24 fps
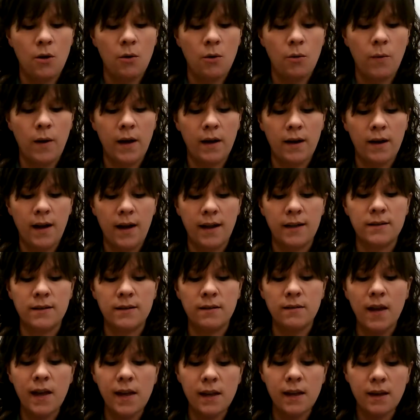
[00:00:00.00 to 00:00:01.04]
Whereas
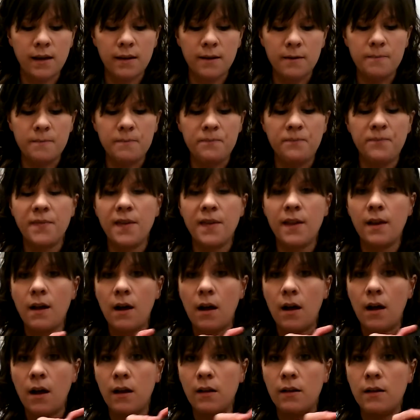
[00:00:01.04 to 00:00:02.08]
Leica,
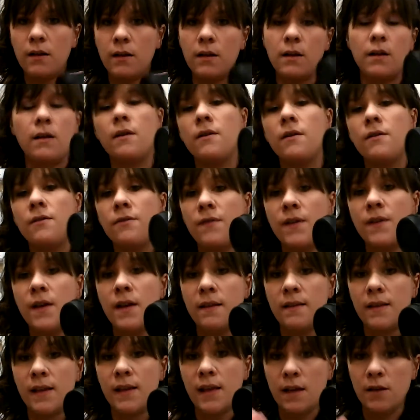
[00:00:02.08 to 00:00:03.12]
all of
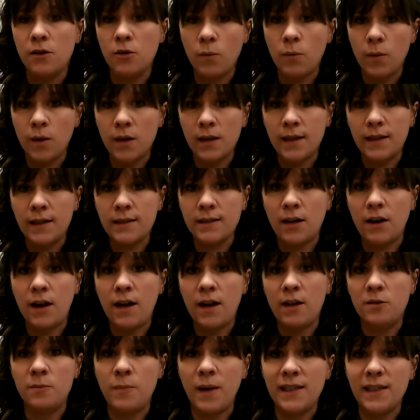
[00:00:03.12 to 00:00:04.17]
the inner workings are
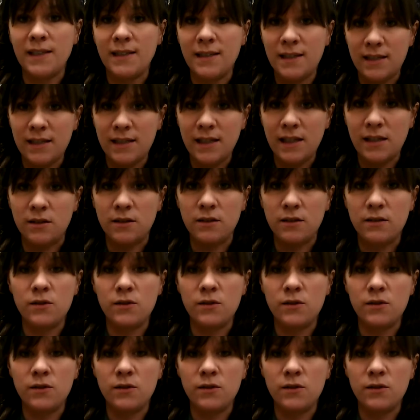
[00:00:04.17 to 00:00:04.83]
held by steel.